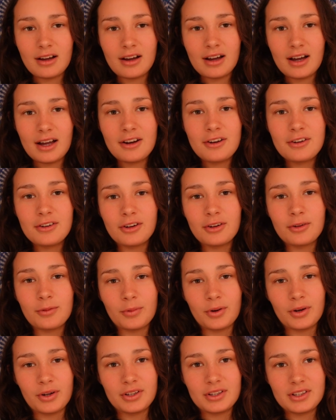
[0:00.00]
I don't know
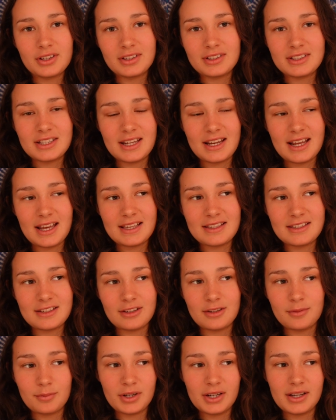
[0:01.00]
what today is
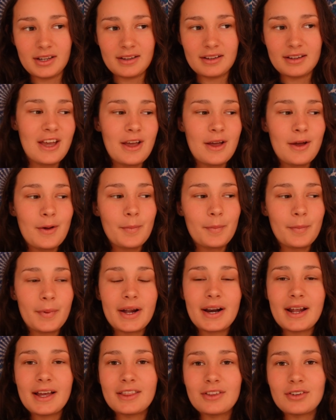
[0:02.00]
gonna bring,
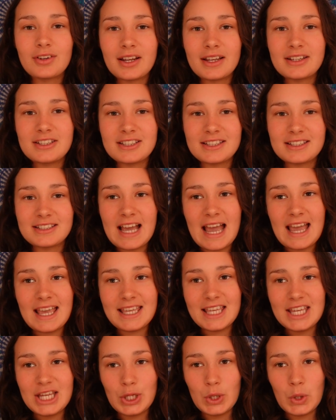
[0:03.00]
but I thought I'd just
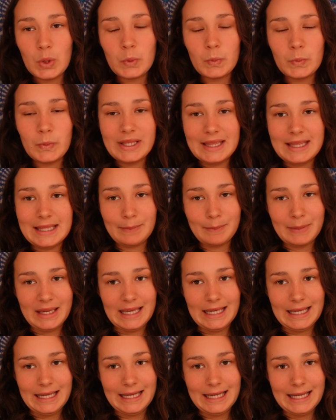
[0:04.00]
take you with
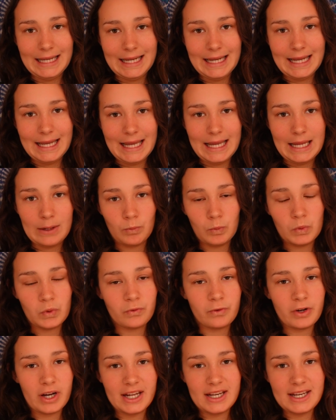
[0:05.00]
me and
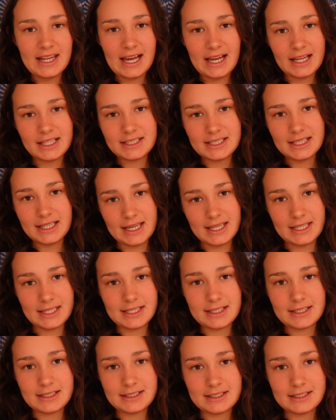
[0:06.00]
we'll find out together.